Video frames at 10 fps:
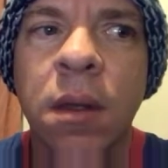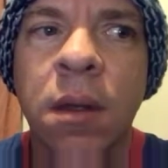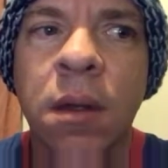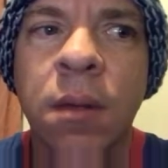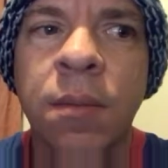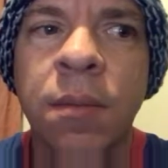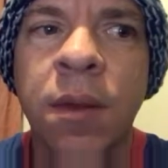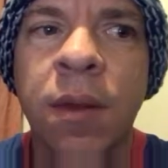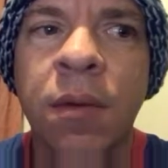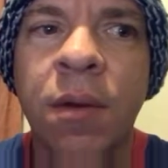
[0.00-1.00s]
um,
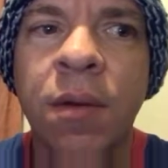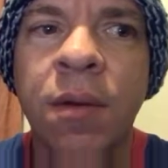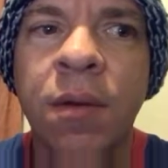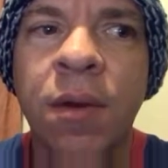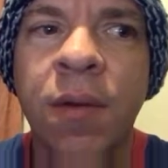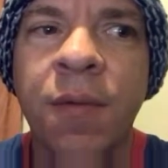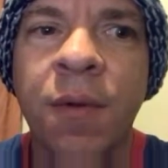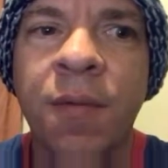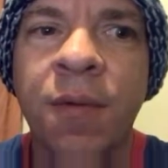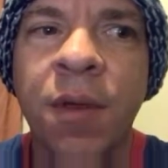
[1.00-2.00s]
and they're they're going to have
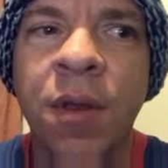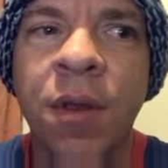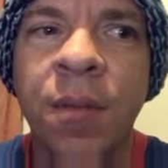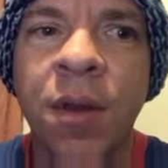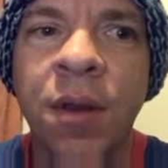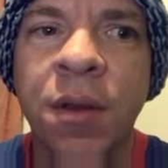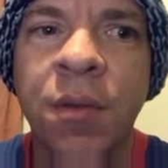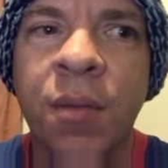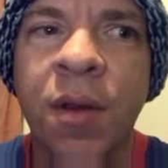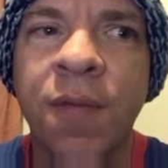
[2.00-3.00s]
a free
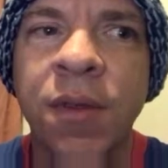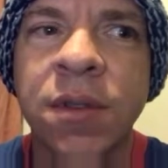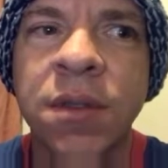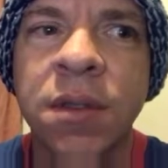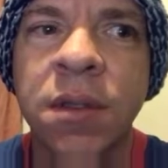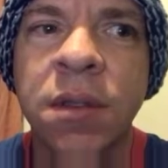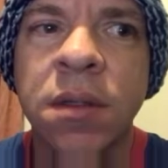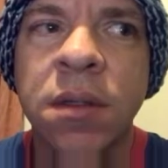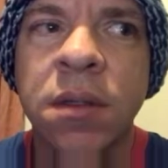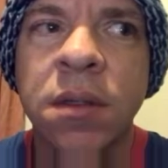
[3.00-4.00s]
community breakfast
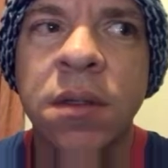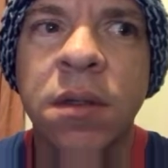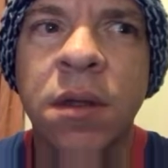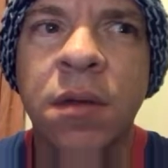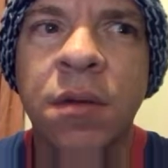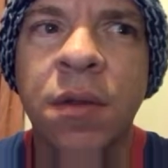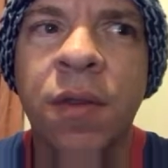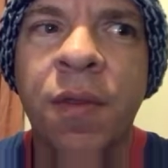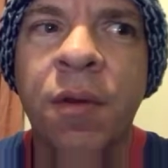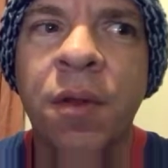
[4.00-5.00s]
on the
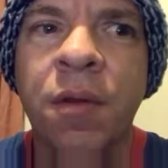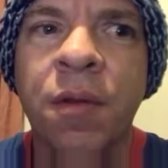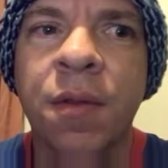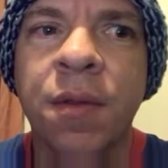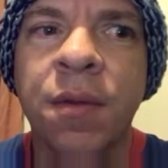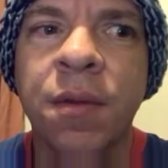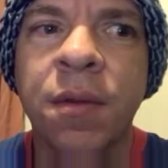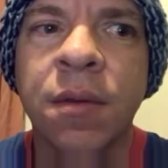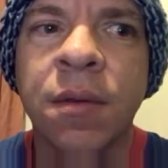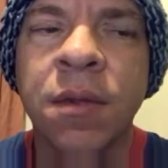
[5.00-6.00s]
30th,
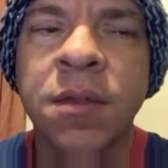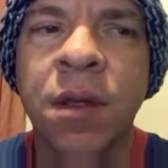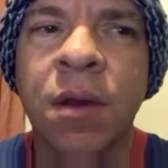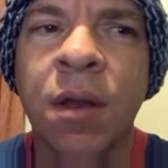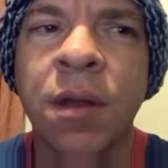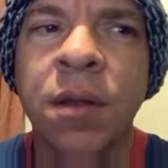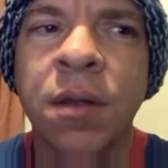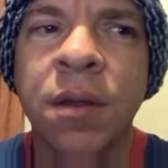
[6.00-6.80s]
this Saturday.